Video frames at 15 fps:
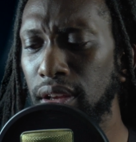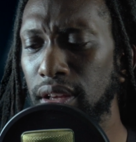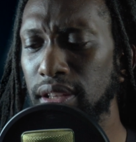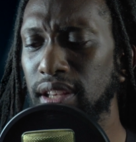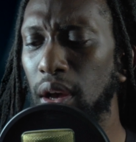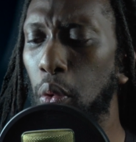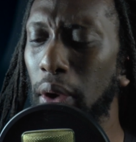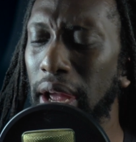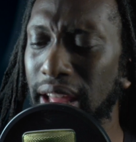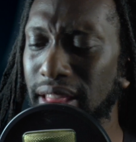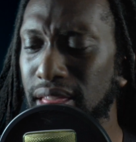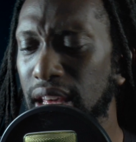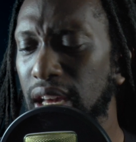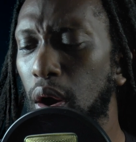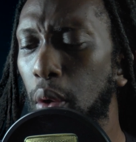It's a weird
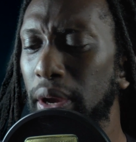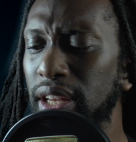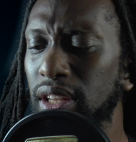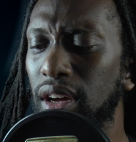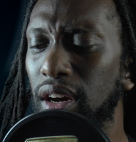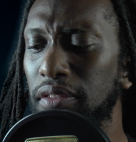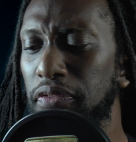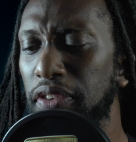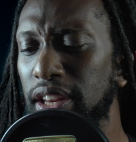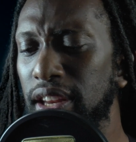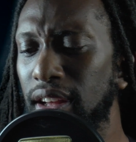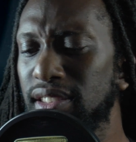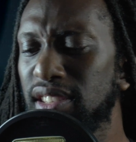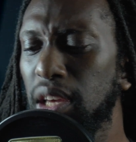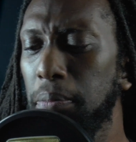thing how
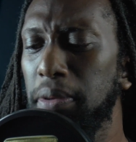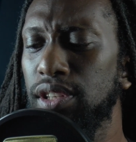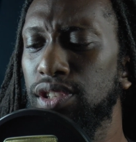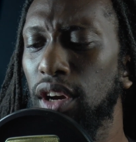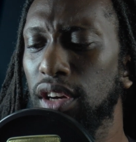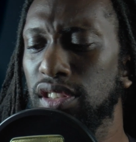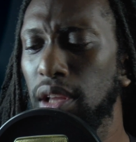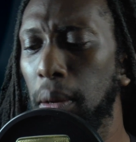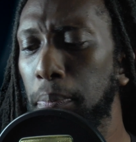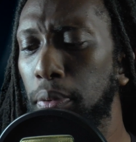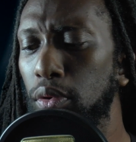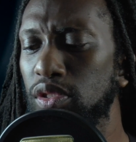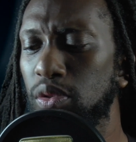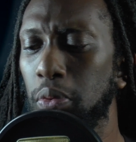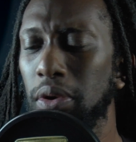inconvenience could be
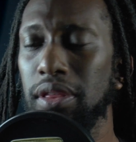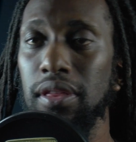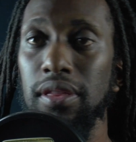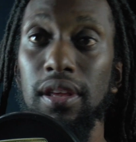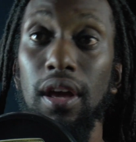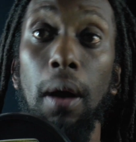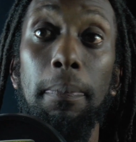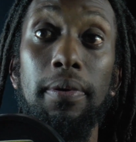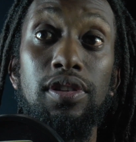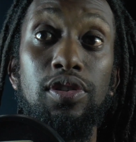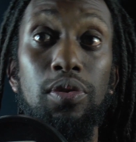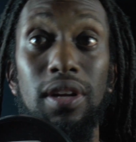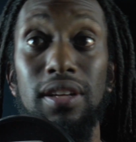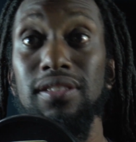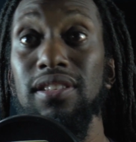juxtaposed with the
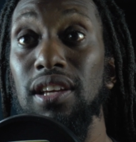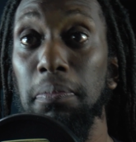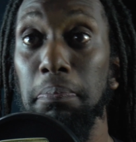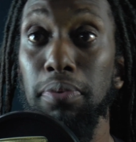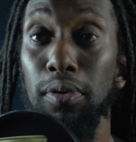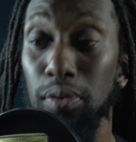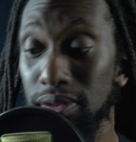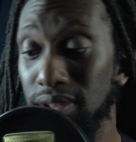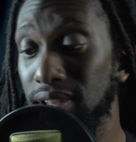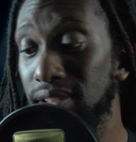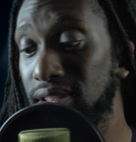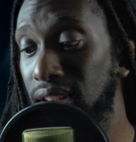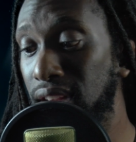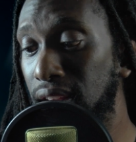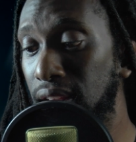opportunity it
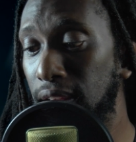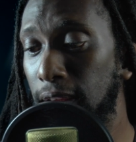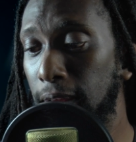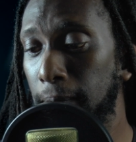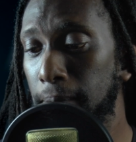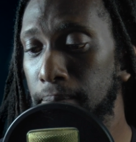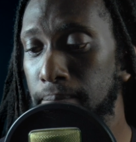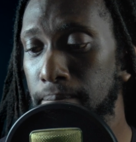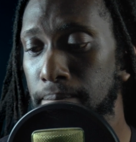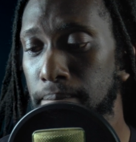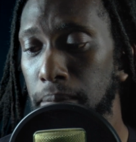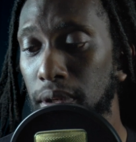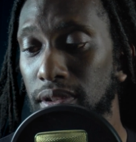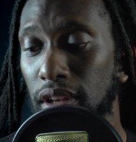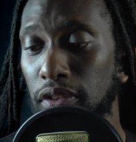poses.
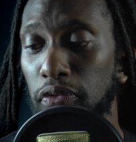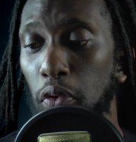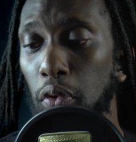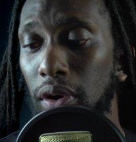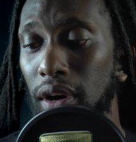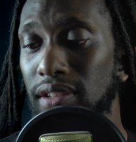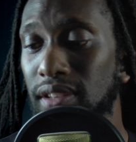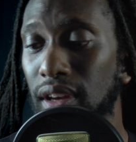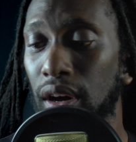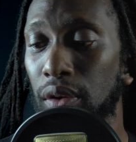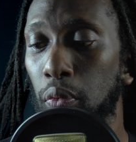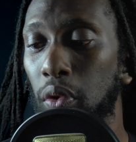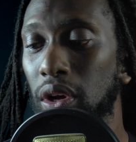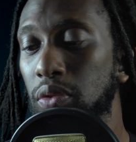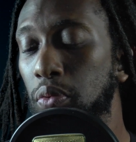Putting focus
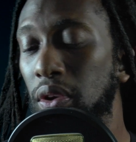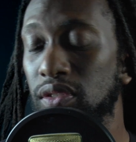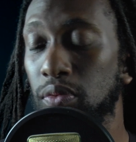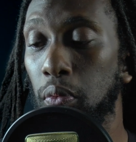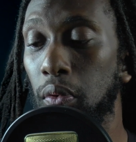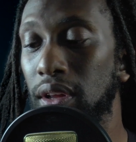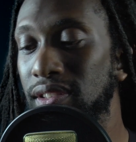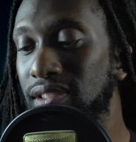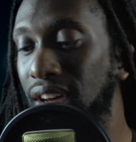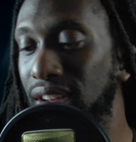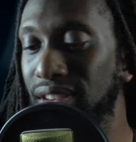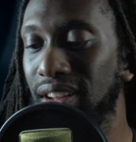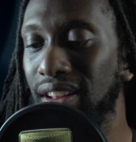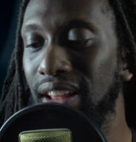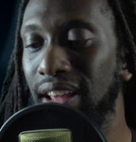on what was once
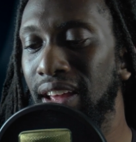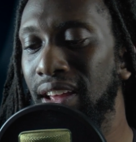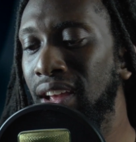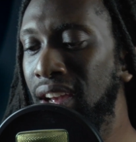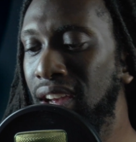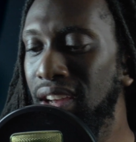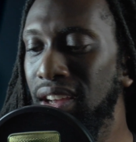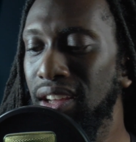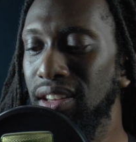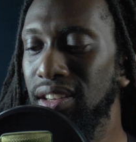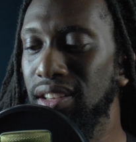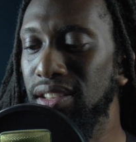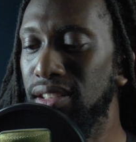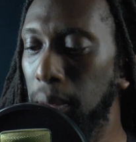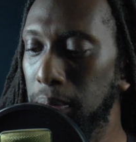unclear,
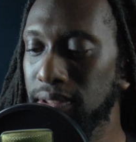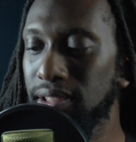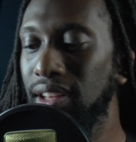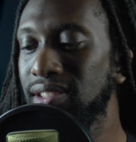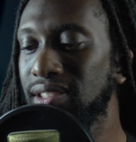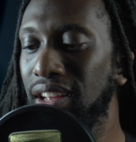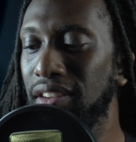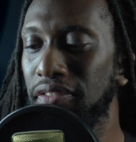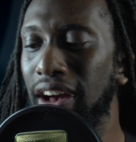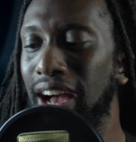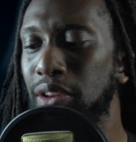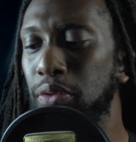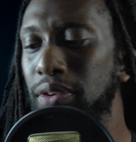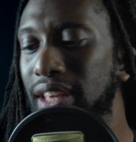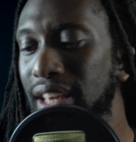the substance and
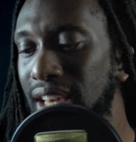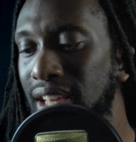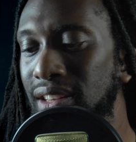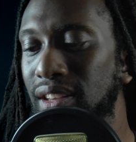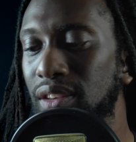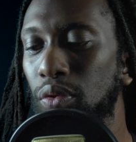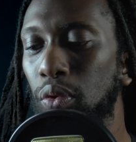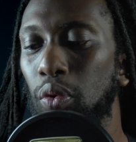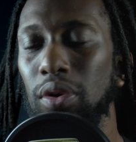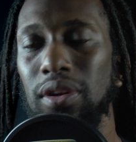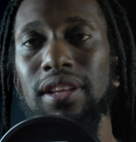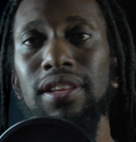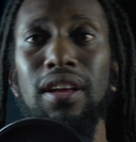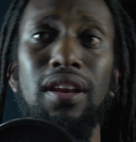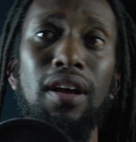value gained in
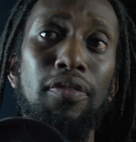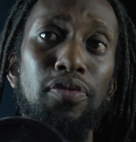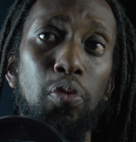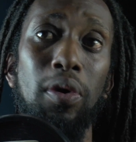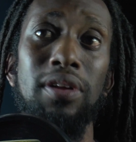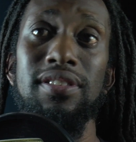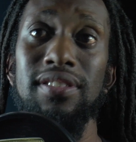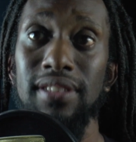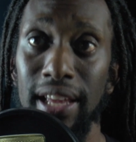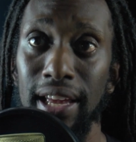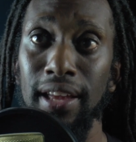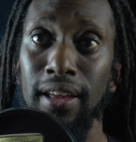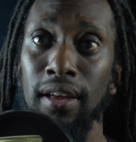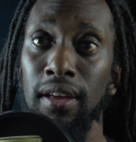holding your loved ones near.